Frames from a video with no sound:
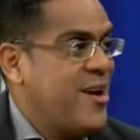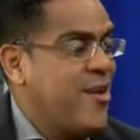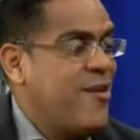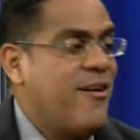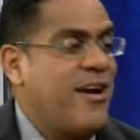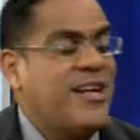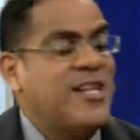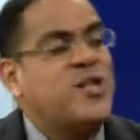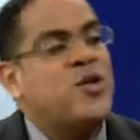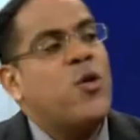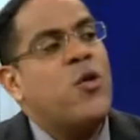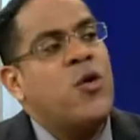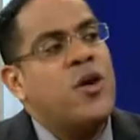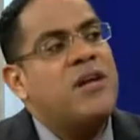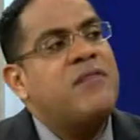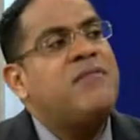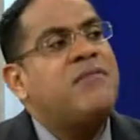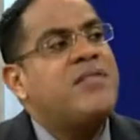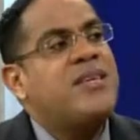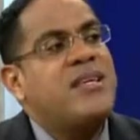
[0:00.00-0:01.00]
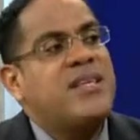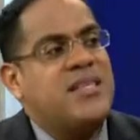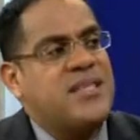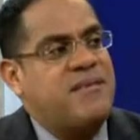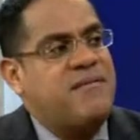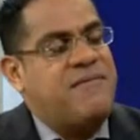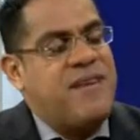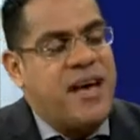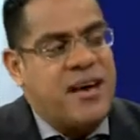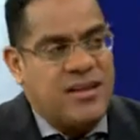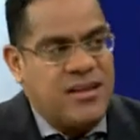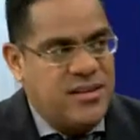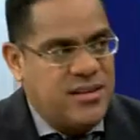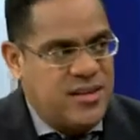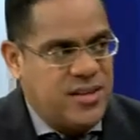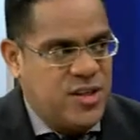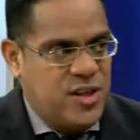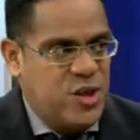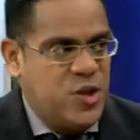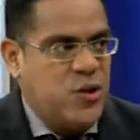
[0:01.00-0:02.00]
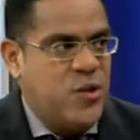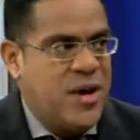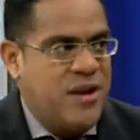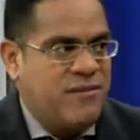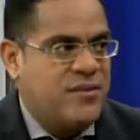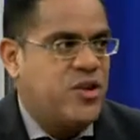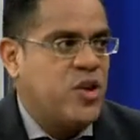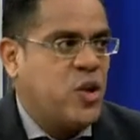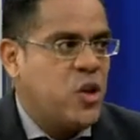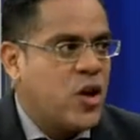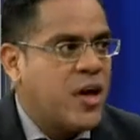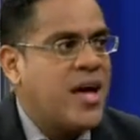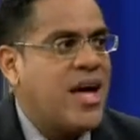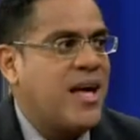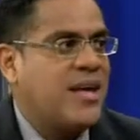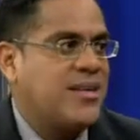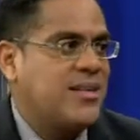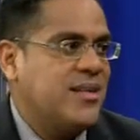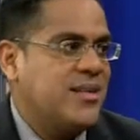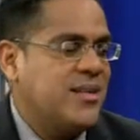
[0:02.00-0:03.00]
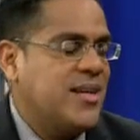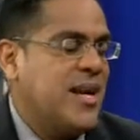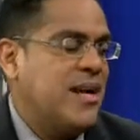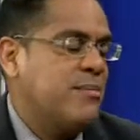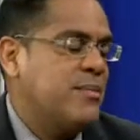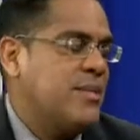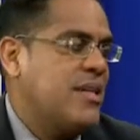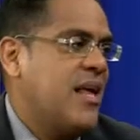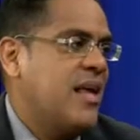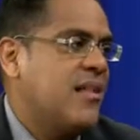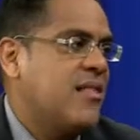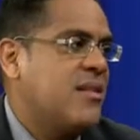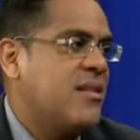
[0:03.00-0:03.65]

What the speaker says: Right. So all of these are factors that you have to look at in times like